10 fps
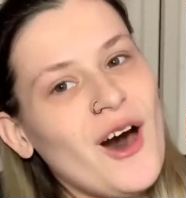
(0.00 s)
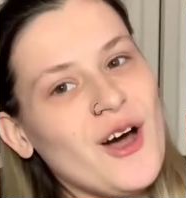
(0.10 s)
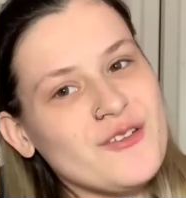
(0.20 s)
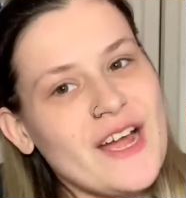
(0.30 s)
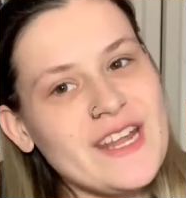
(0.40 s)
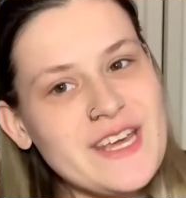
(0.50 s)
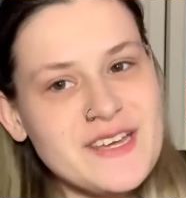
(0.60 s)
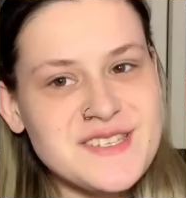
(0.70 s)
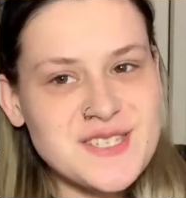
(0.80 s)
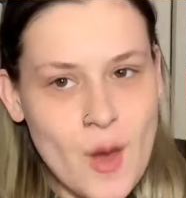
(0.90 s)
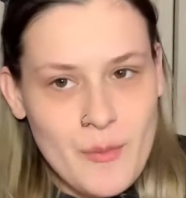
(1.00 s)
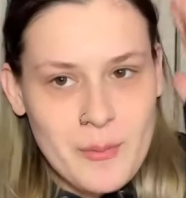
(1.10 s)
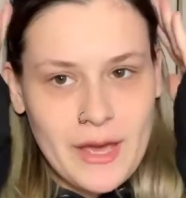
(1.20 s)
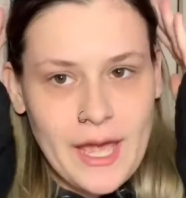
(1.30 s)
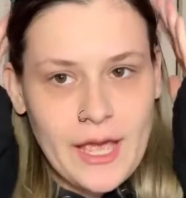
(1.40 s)
Alrighty, so I
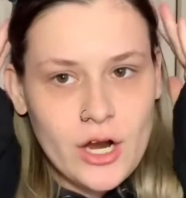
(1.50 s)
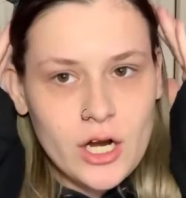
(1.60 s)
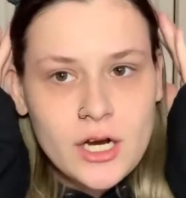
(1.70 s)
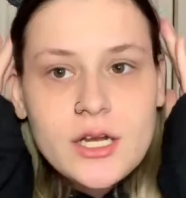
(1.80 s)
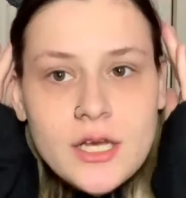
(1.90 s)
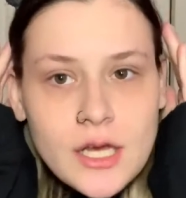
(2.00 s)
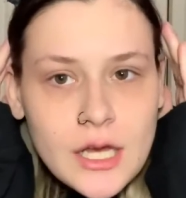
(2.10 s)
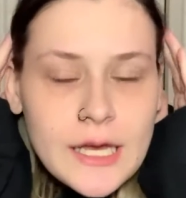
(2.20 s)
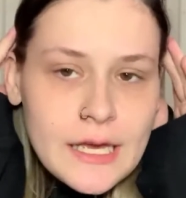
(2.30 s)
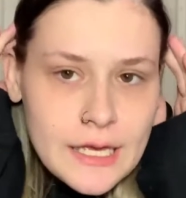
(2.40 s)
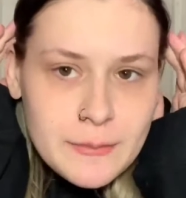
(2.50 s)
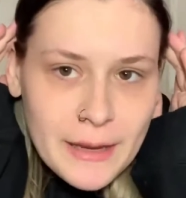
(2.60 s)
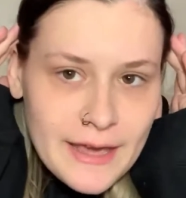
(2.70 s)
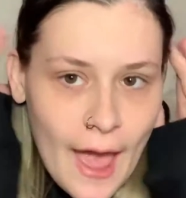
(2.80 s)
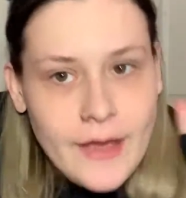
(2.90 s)
put my hair in
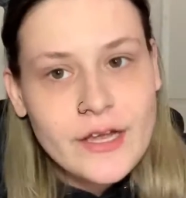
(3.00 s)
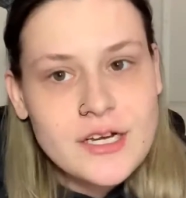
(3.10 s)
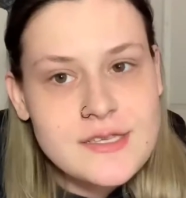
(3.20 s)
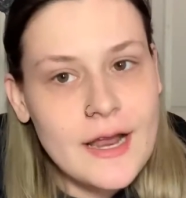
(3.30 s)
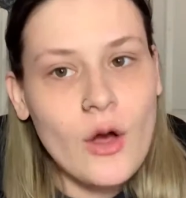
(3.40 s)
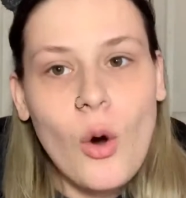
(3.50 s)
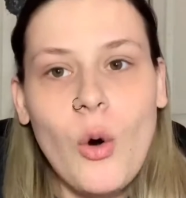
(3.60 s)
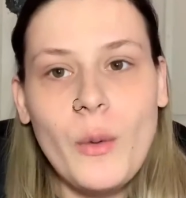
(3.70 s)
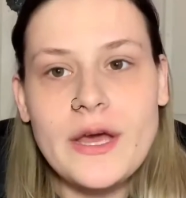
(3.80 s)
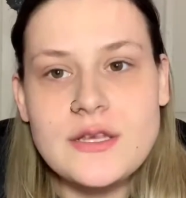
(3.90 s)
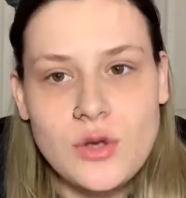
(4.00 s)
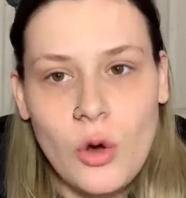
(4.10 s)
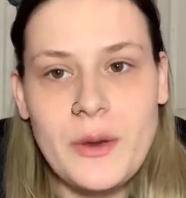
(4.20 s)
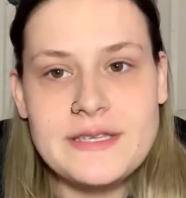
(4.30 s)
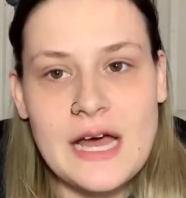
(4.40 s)
my cat ears that I
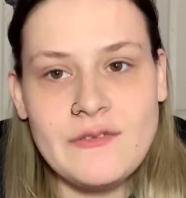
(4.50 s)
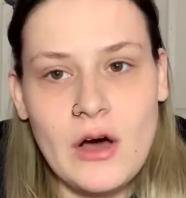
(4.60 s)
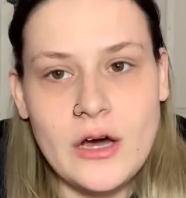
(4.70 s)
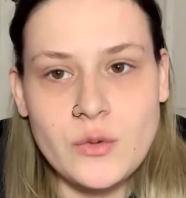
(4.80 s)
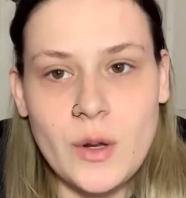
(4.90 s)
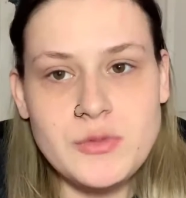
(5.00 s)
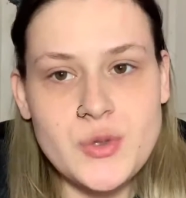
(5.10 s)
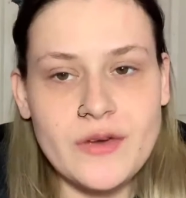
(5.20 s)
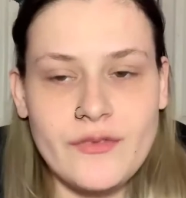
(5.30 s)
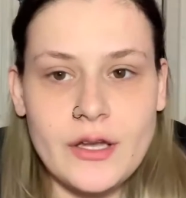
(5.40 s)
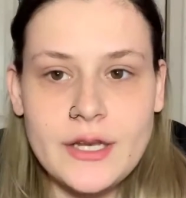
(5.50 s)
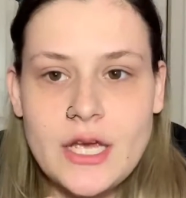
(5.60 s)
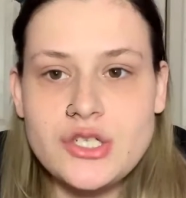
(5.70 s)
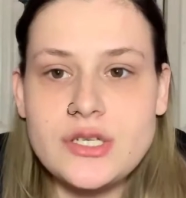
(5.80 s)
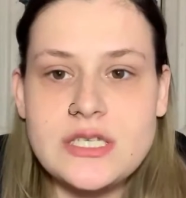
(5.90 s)
always have on when I'm doing
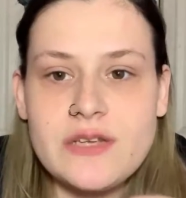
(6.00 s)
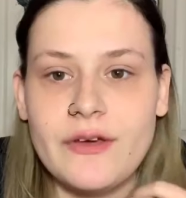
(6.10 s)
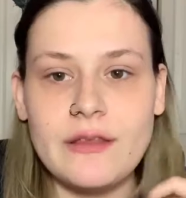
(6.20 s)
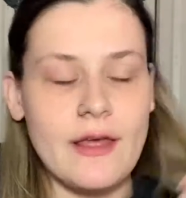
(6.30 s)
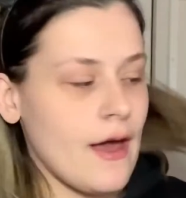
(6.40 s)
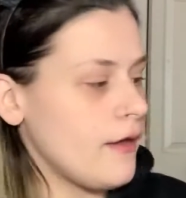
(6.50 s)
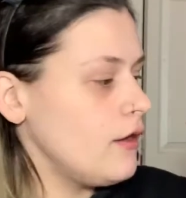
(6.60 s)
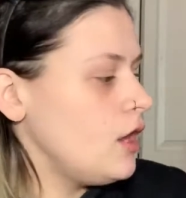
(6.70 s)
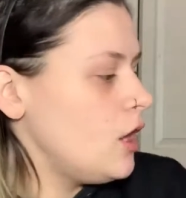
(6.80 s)
foundation, stuff like that.